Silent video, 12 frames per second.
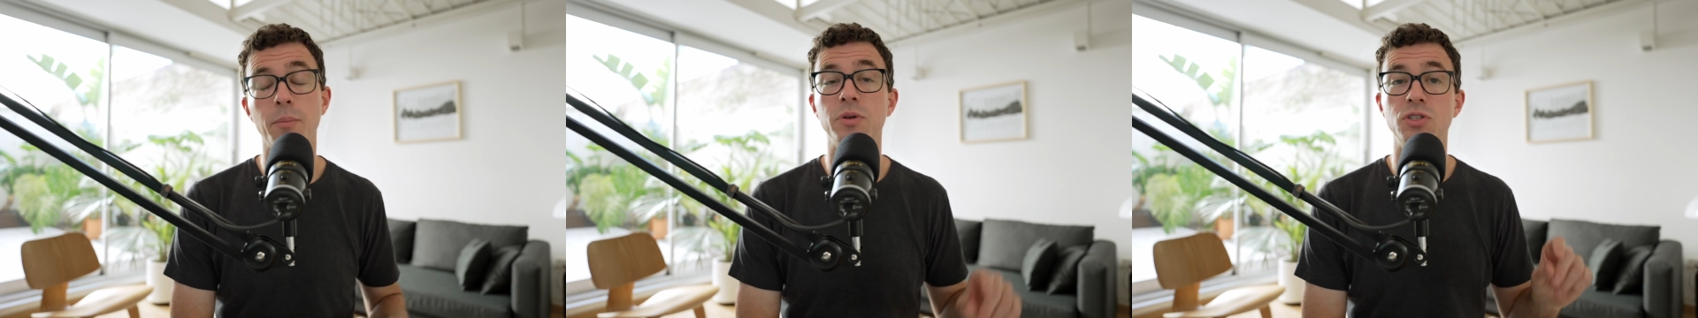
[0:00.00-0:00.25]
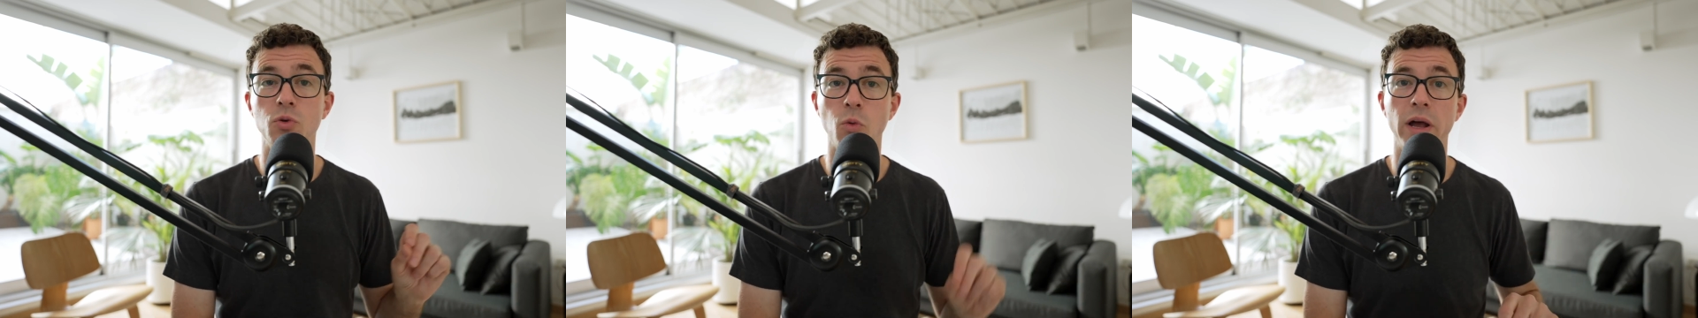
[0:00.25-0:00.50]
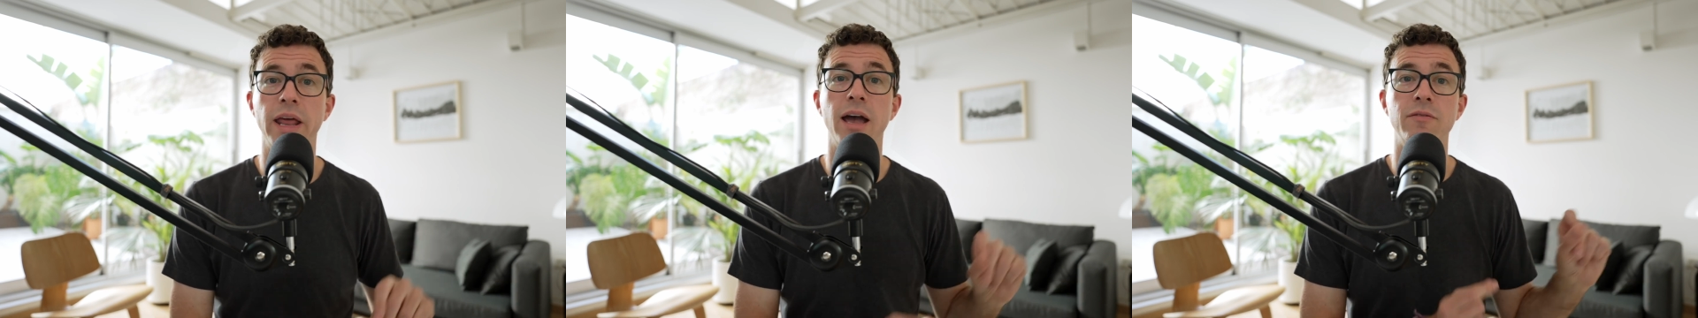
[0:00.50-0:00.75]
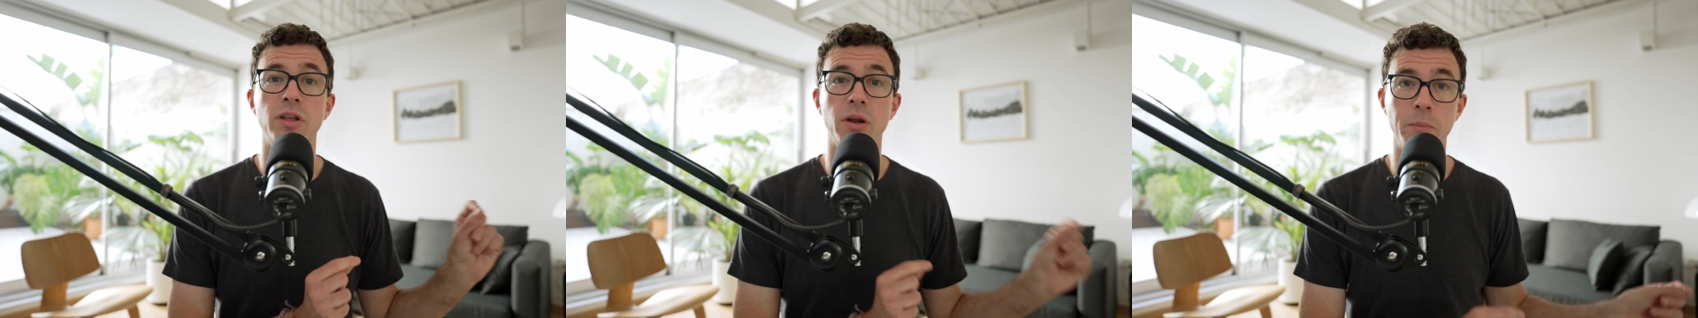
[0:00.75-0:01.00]
but you want to have
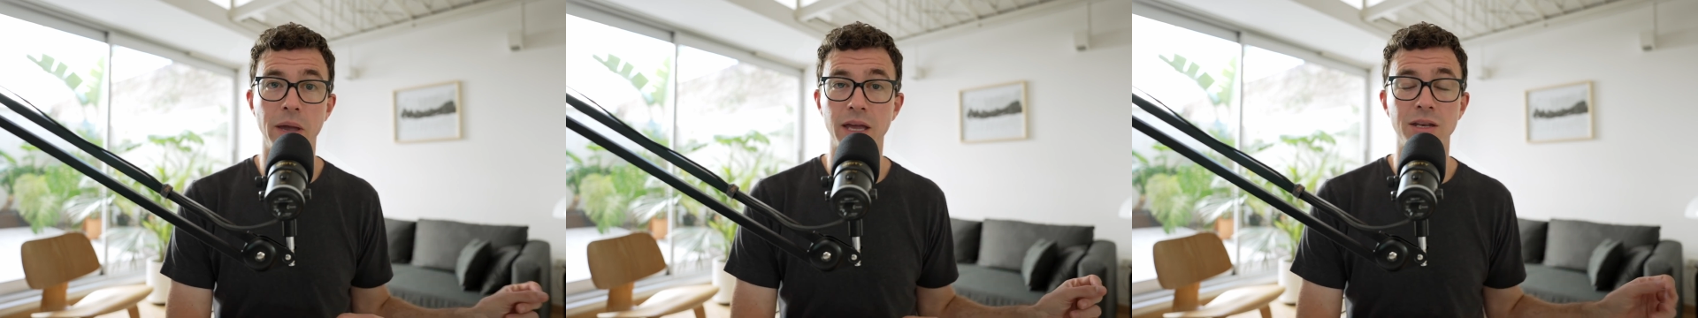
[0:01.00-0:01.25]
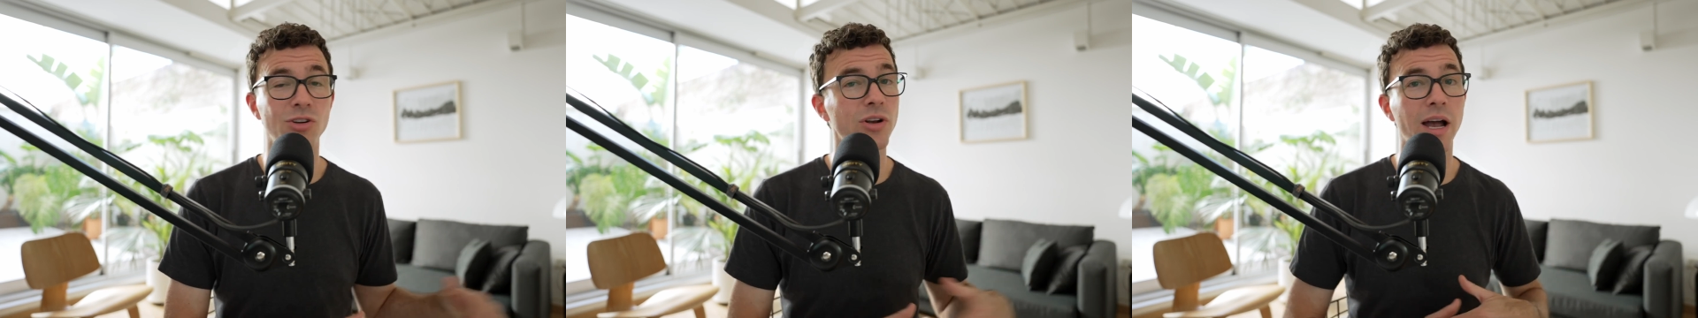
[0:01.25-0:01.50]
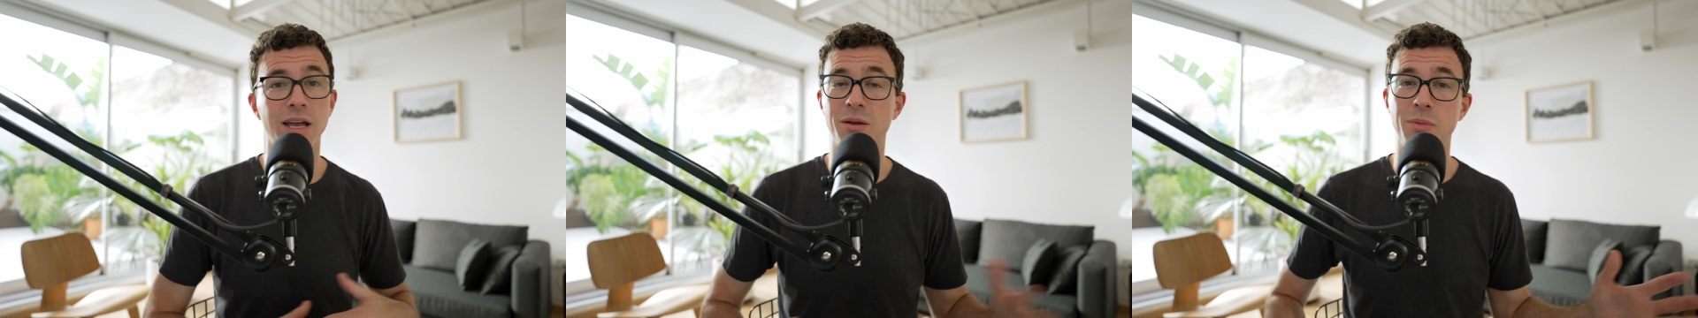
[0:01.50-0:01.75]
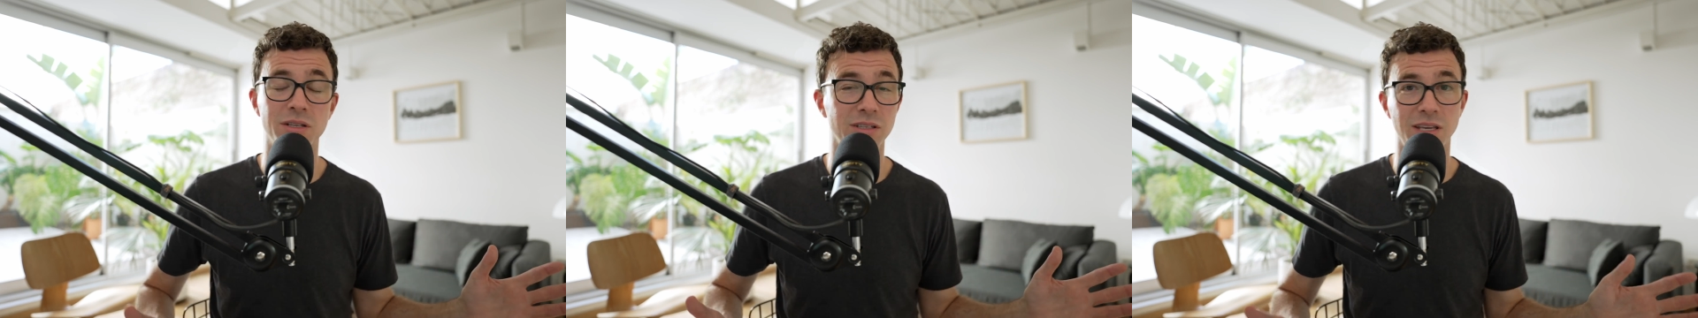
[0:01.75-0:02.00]
the domain, you're not going to
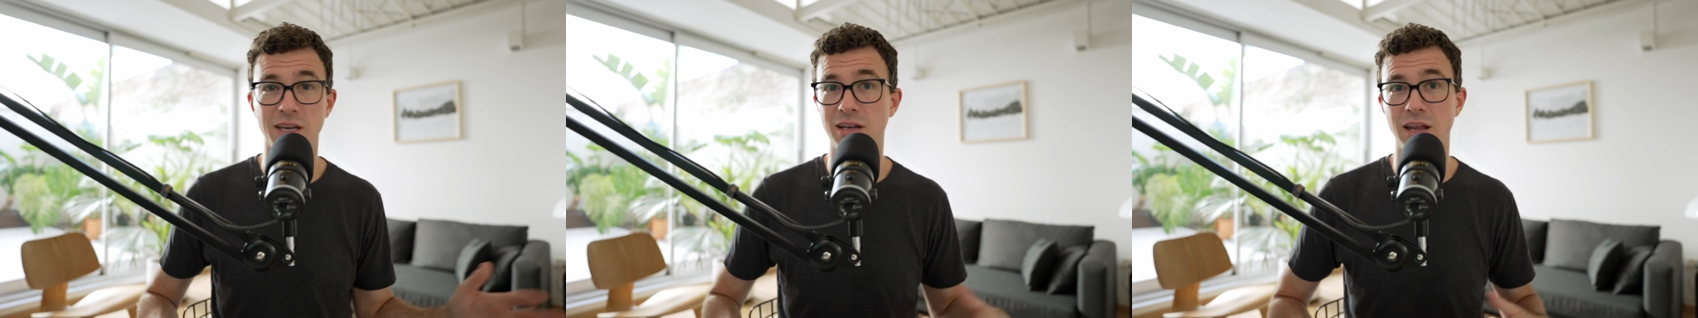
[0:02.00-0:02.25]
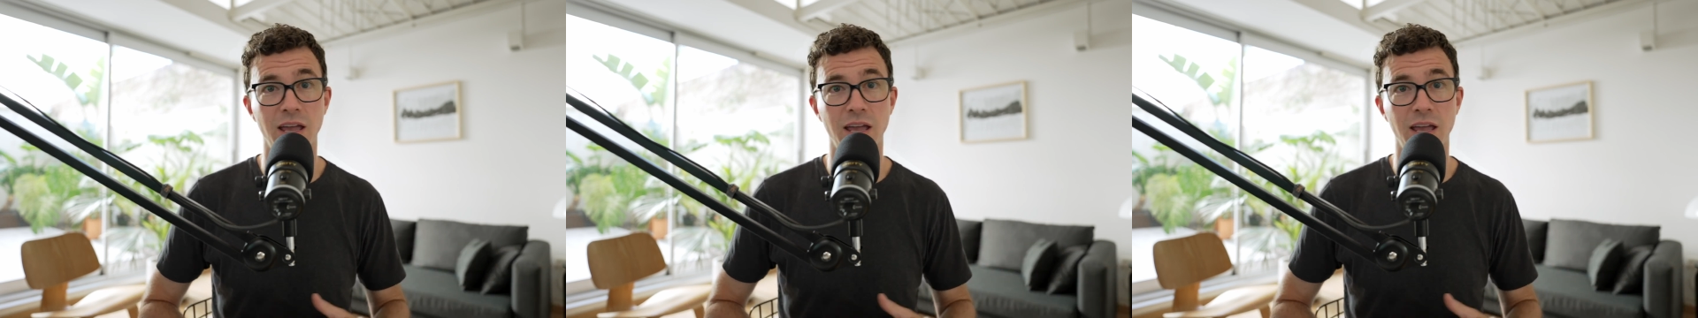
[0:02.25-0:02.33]
be able to get